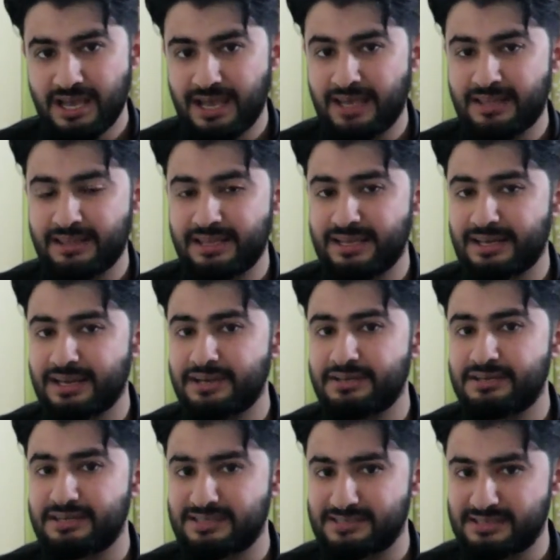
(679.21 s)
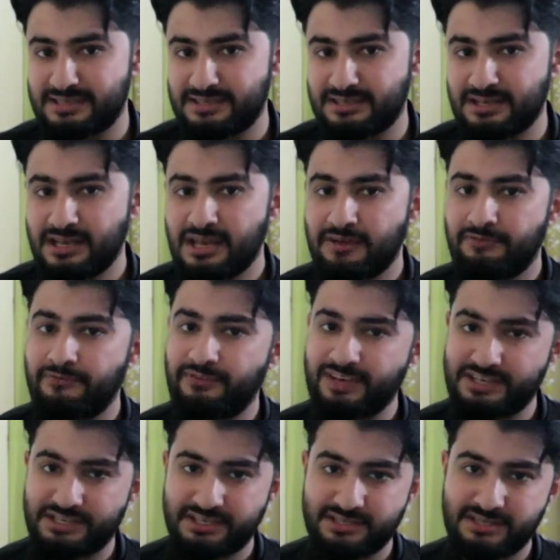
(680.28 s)
and then it doesn't
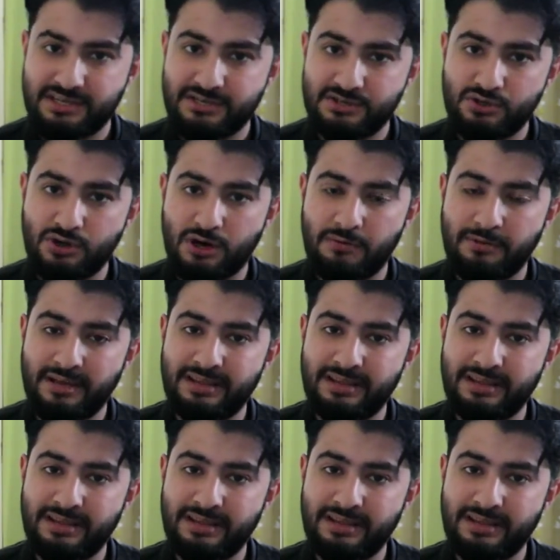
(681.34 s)
finishes its job,